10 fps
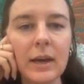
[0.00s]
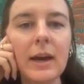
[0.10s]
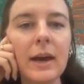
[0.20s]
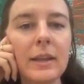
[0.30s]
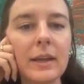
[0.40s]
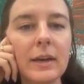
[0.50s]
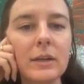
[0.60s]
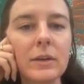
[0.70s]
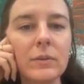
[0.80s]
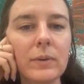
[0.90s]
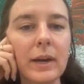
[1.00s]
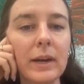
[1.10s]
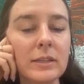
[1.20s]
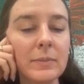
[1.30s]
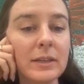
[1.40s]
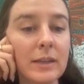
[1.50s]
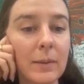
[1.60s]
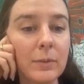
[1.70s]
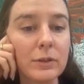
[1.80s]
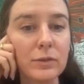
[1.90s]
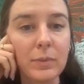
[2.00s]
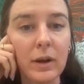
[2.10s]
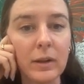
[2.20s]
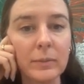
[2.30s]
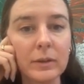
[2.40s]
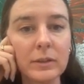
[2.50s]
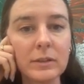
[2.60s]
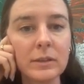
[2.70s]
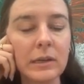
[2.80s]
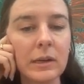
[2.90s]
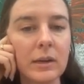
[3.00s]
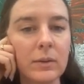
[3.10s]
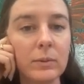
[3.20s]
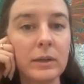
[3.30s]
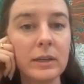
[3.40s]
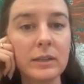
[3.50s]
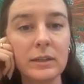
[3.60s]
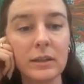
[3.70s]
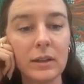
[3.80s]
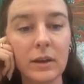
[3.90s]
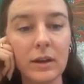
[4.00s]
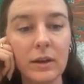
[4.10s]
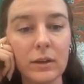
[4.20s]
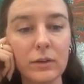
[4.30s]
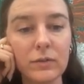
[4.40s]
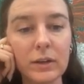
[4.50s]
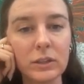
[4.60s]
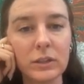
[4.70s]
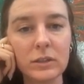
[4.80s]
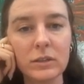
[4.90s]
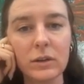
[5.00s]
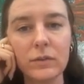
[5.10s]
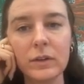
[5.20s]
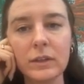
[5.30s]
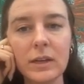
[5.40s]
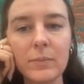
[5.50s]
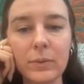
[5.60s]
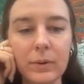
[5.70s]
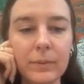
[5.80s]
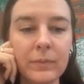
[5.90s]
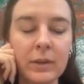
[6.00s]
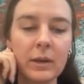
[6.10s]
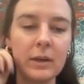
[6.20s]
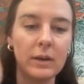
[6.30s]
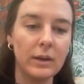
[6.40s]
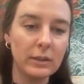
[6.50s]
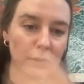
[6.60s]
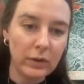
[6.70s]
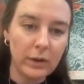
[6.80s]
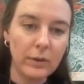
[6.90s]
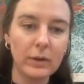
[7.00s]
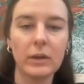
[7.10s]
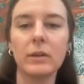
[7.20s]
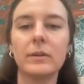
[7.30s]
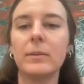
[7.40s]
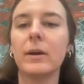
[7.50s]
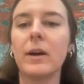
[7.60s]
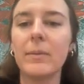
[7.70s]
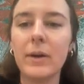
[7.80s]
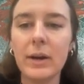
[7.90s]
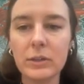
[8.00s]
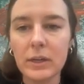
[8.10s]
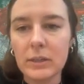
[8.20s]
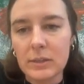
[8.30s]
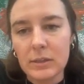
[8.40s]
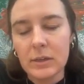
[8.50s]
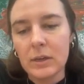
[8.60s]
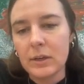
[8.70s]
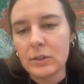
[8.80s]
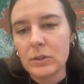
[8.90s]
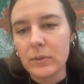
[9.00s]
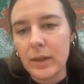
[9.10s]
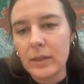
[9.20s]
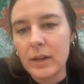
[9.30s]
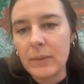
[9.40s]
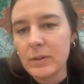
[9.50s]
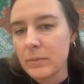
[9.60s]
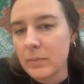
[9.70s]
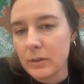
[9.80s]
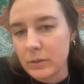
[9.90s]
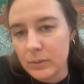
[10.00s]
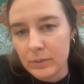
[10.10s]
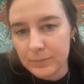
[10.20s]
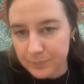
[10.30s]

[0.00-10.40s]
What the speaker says: and then write some examples of polymers with their functions. So for example, in this video, you're going to learn about carbohydrates. So write the name of the molecule,